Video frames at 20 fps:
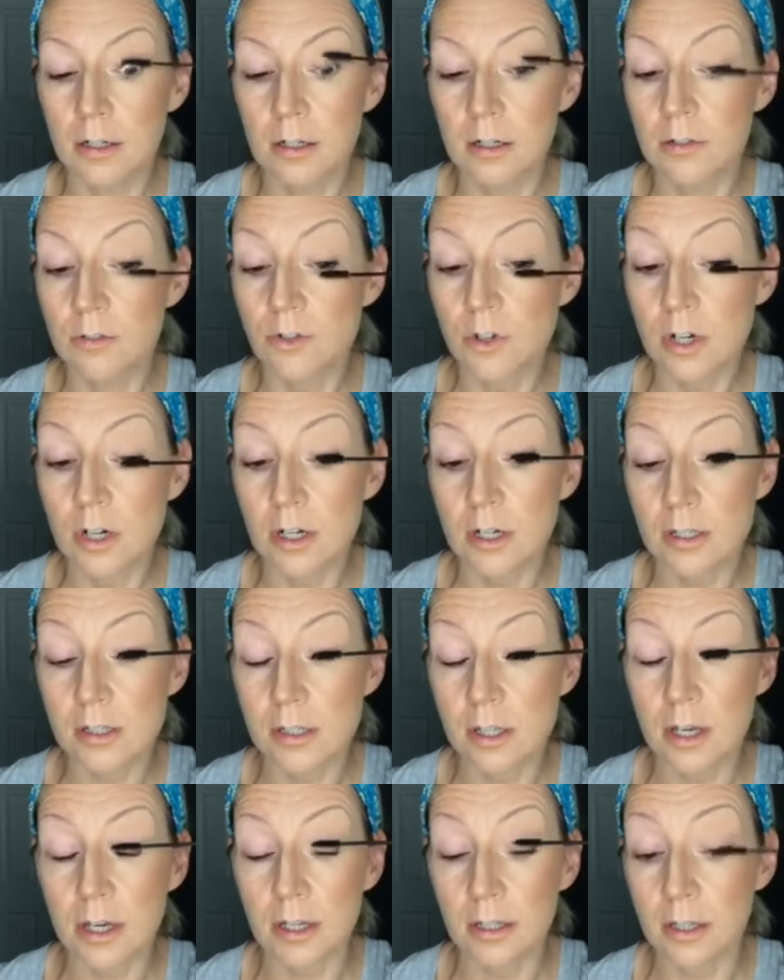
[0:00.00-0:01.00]
Just
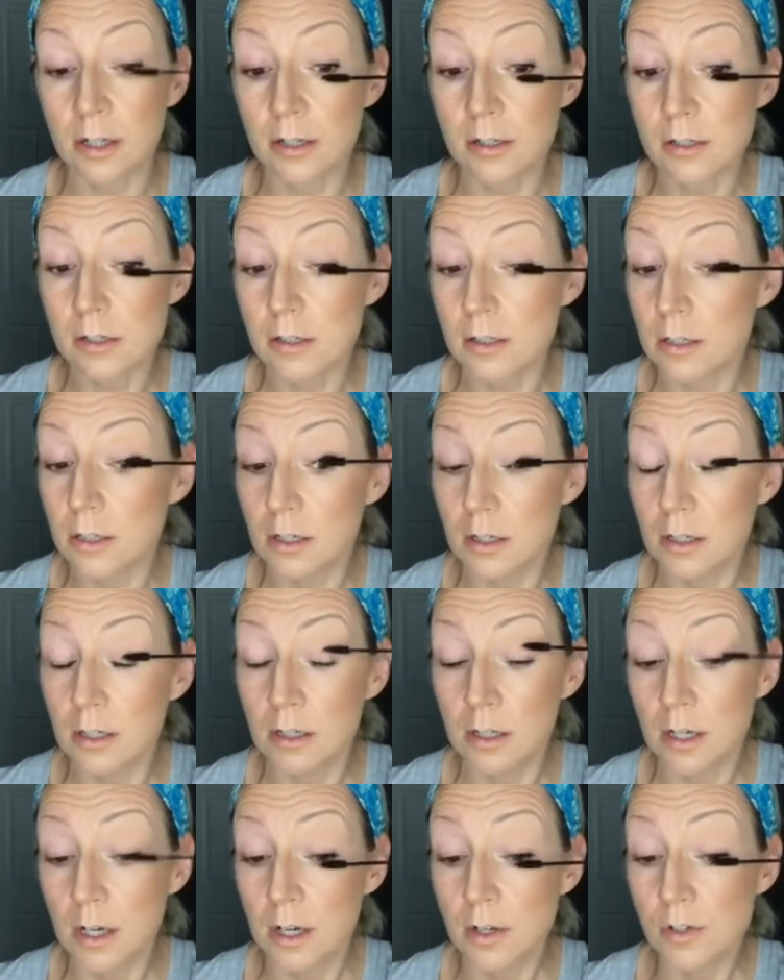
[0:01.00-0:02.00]
like this.
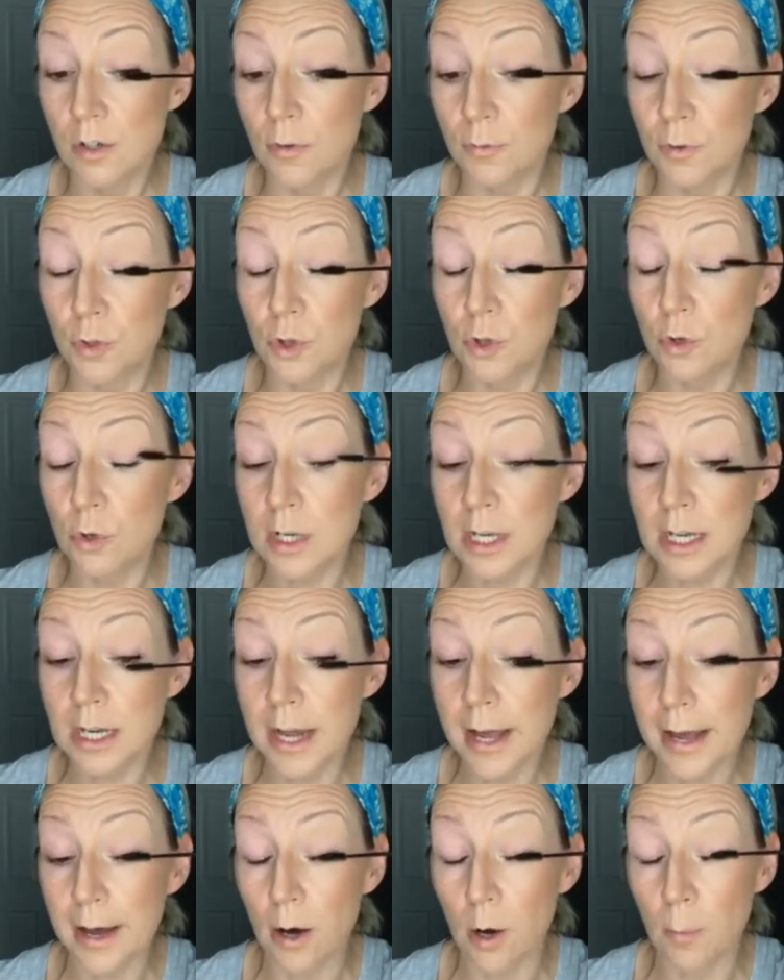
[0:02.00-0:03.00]
So if you need
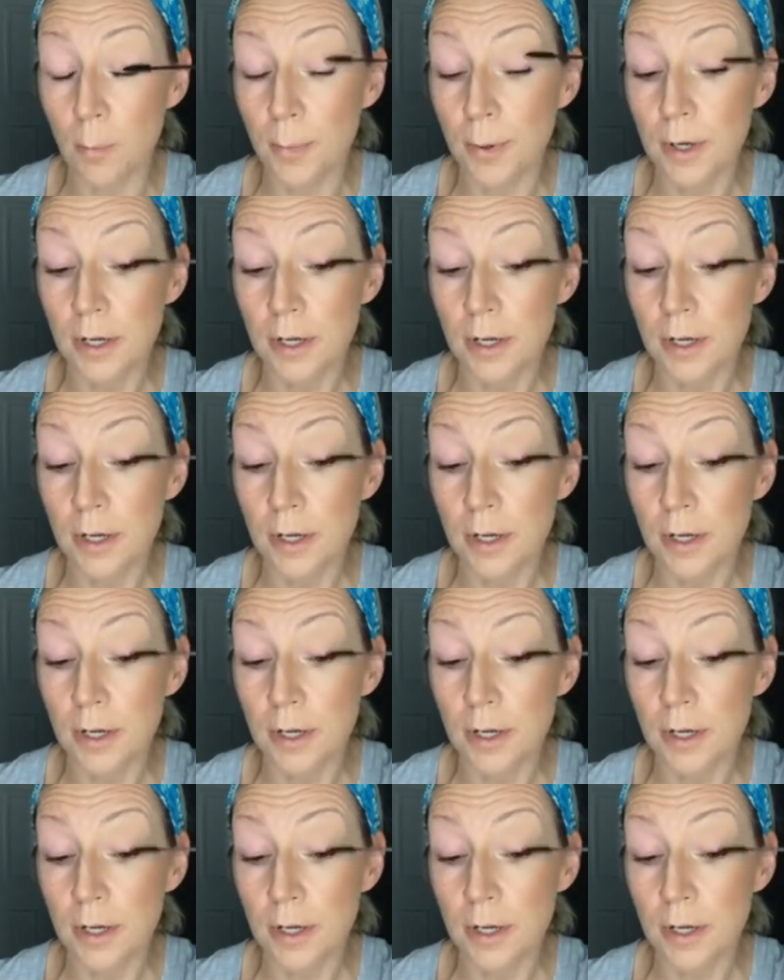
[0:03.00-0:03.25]
help